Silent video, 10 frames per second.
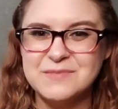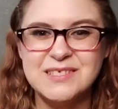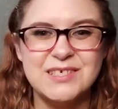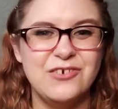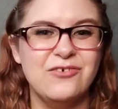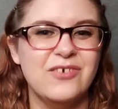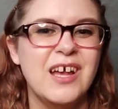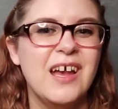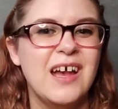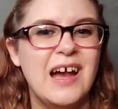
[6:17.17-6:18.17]
So
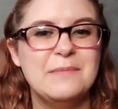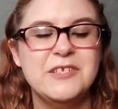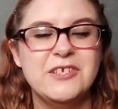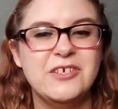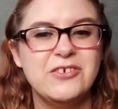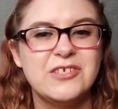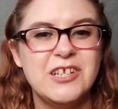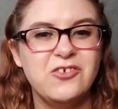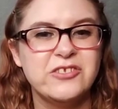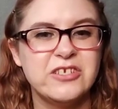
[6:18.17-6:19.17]
I'm sure your
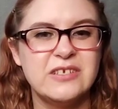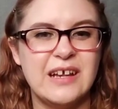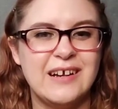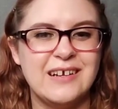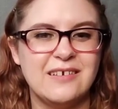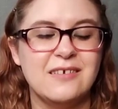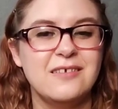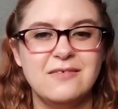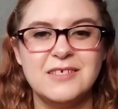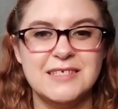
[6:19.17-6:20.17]
children are
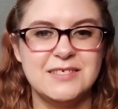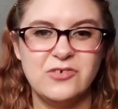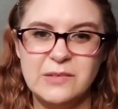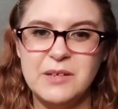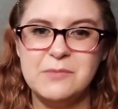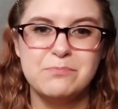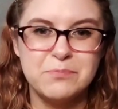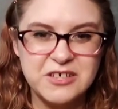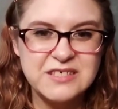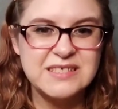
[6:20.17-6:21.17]
just going to be
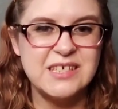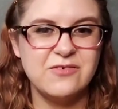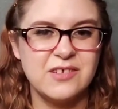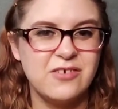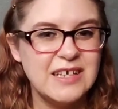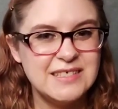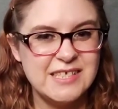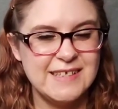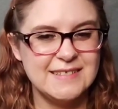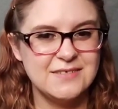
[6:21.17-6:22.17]
bursting with
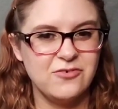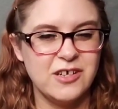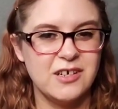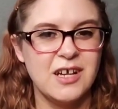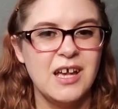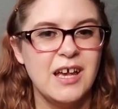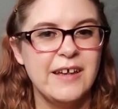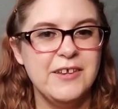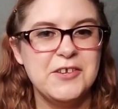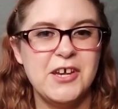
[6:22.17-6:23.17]
questions or,
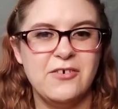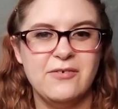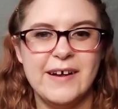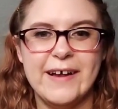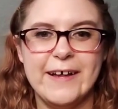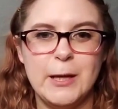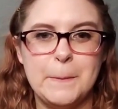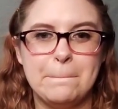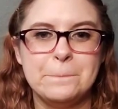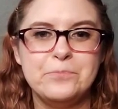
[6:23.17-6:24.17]
you
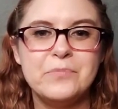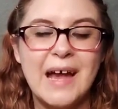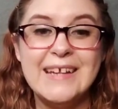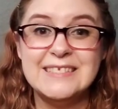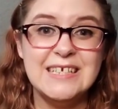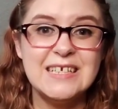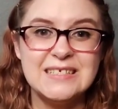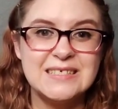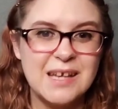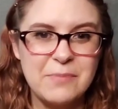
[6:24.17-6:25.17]
know,
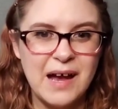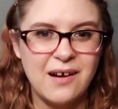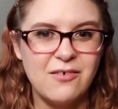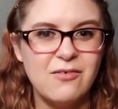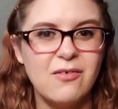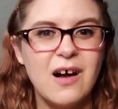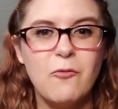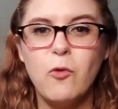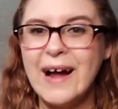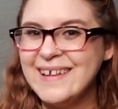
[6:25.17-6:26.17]
ideas about
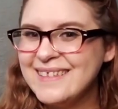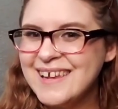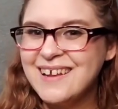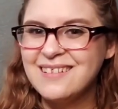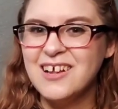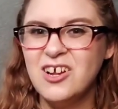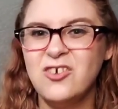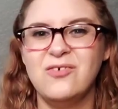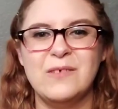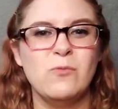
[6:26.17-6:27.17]
why they
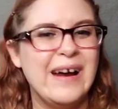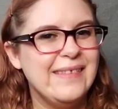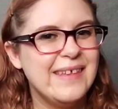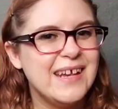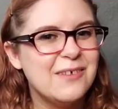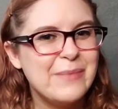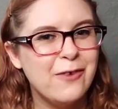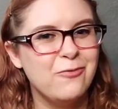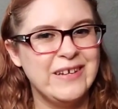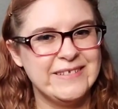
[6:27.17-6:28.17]
glow and why they come
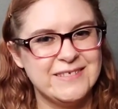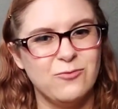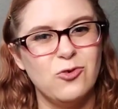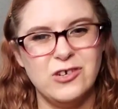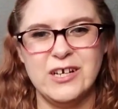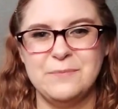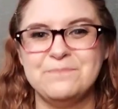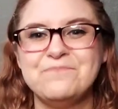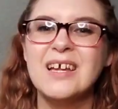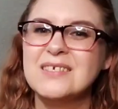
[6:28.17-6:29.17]
out when it's warm.
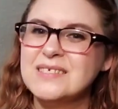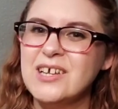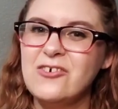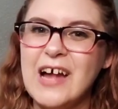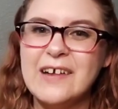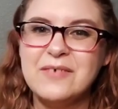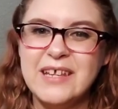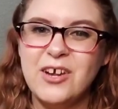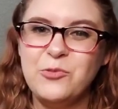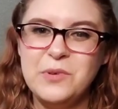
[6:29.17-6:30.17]
So I
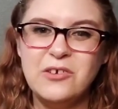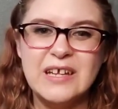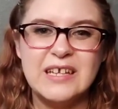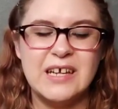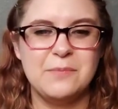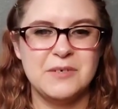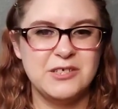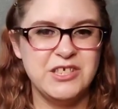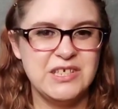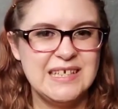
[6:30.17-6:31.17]
really hope you get an
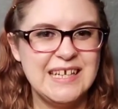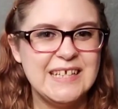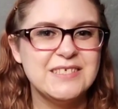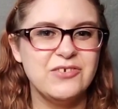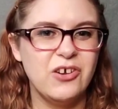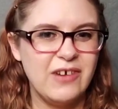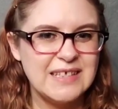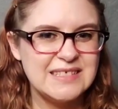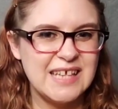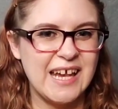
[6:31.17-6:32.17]
opportunity to go
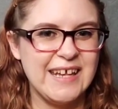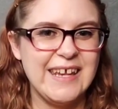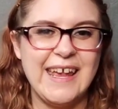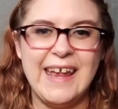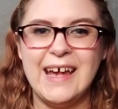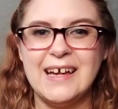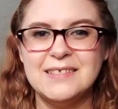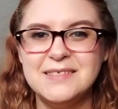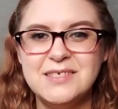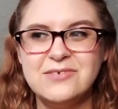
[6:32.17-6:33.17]
outside
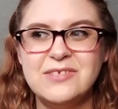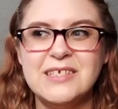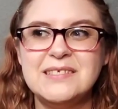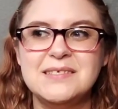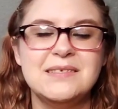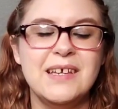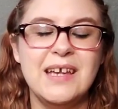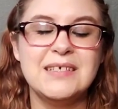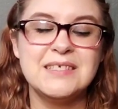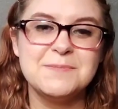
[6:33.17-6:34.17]
and to just
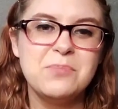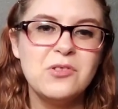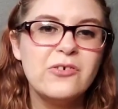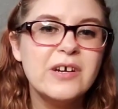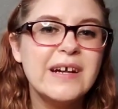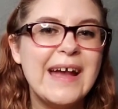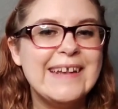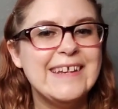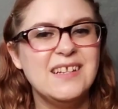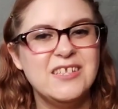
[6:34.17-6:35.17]
explore
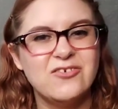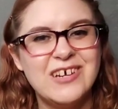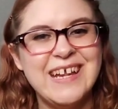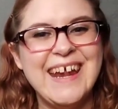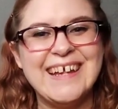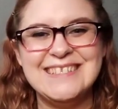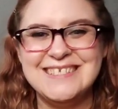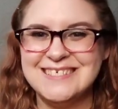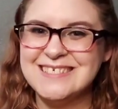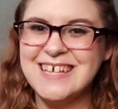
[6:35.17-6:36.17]
and enjoy and
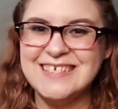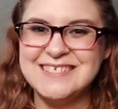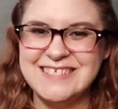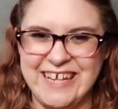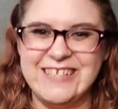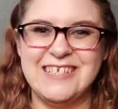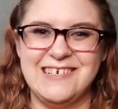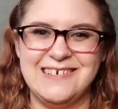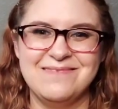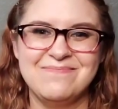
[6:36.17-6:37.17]
discuss
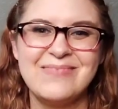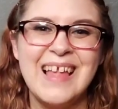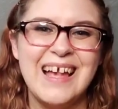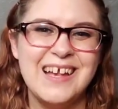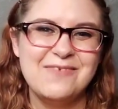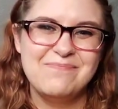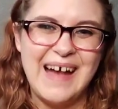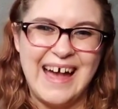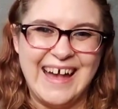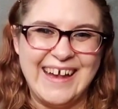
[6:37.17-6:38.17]
nature.
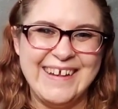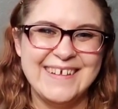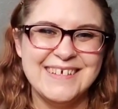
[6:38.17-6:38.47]
Bye.